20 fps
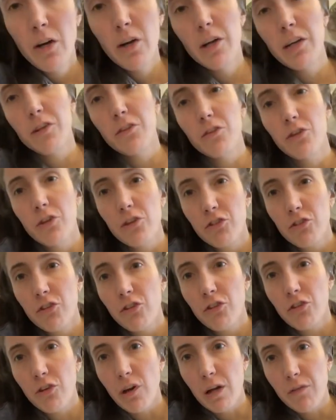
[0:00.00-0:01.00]
All right, so let's
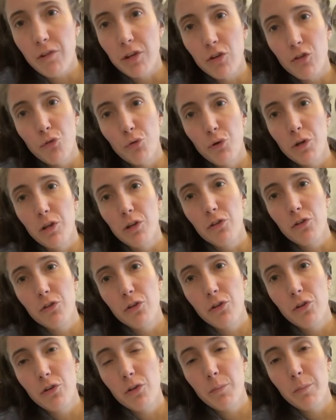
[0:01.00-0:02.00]
just dive into it.
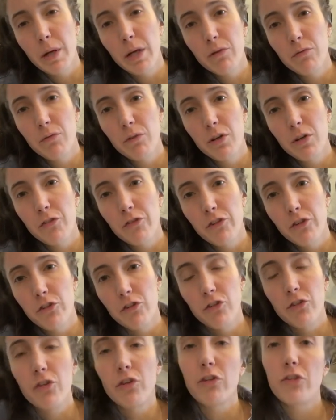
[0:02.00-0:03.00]
So the main riff is
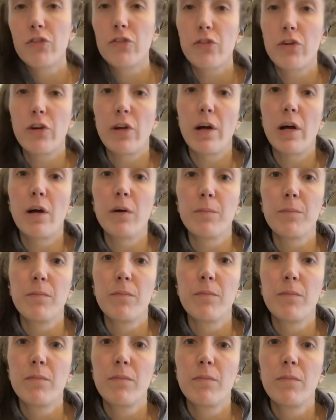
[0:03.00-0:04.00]
just gonna start out
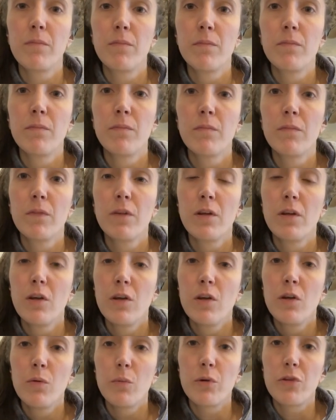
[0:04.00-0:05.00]

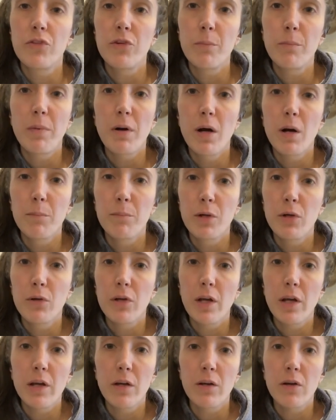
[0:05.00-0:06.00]
with some palm
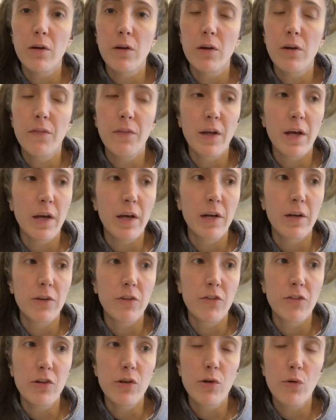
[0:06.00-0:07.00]
muting on
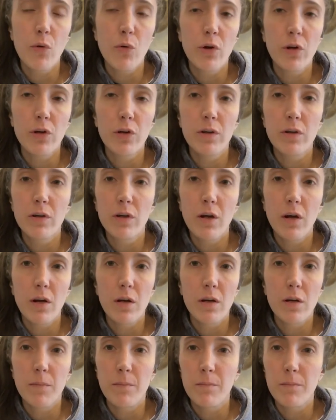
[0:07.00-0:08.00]
that C chord.
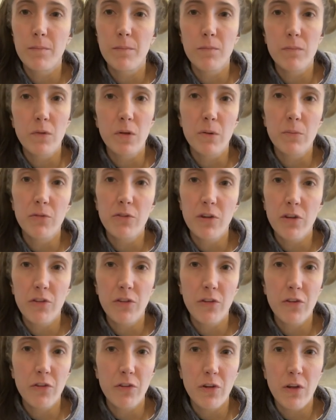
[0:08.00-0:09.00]
Um, Lomes does
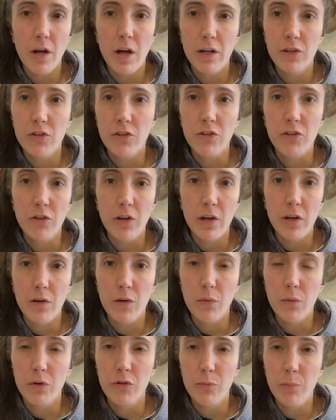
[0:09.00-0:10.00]
this a lot. She's kind
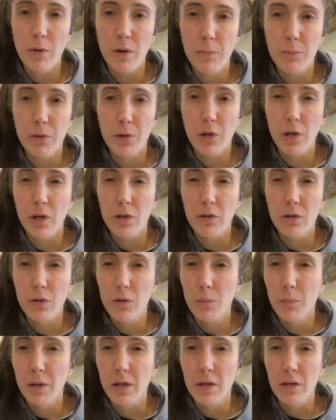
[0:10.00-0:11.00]
of always palm muting a
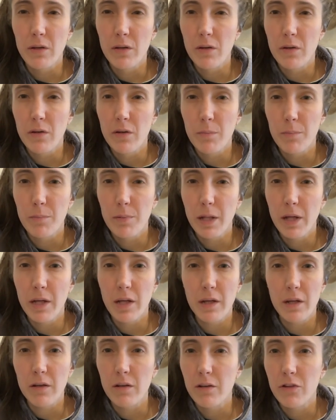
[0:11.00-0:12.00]
little bit,
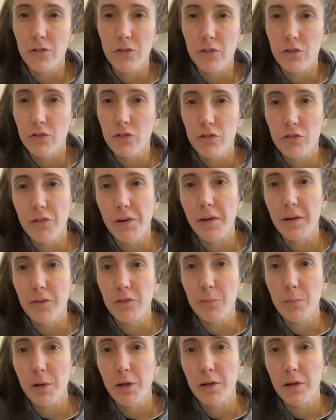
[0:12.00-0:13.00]
playing certain
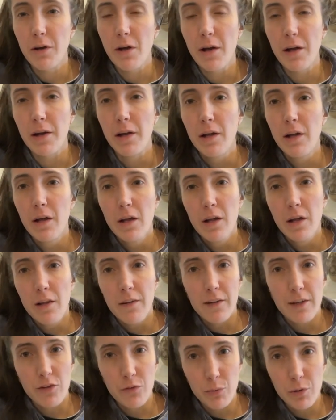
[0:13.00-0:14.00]
strings, playing not
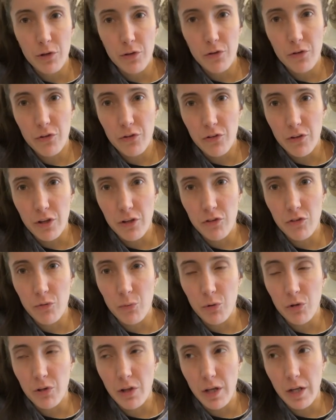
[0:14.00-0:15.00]
that's one of those things
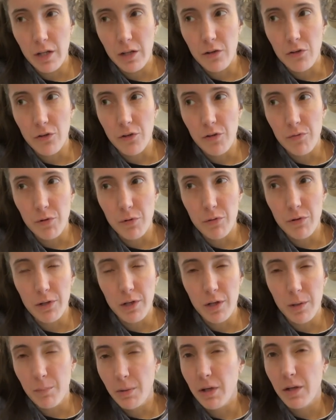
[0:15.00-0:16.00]
where like you're never
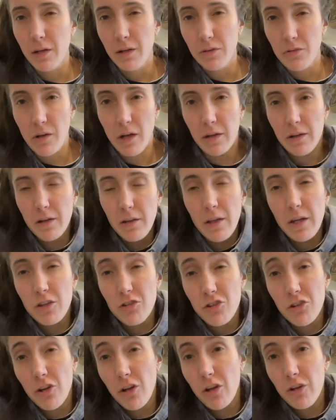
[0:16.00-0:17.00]
really going to play it exactly like
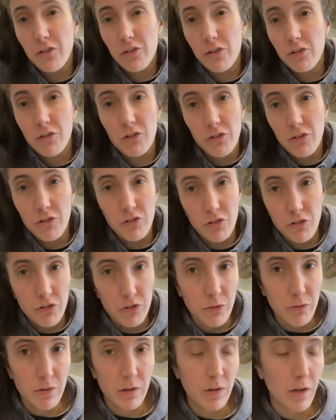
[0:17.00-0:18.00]
she does because she's
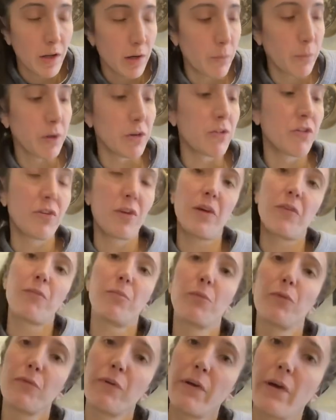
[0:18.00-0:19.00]
just doing a lot of weird stuff
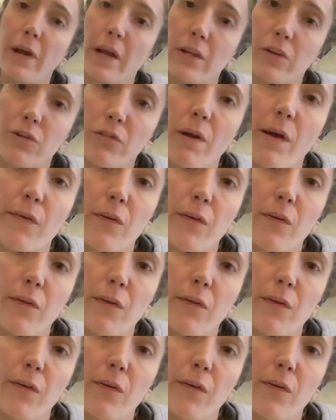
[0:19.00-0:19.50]
moving her hands around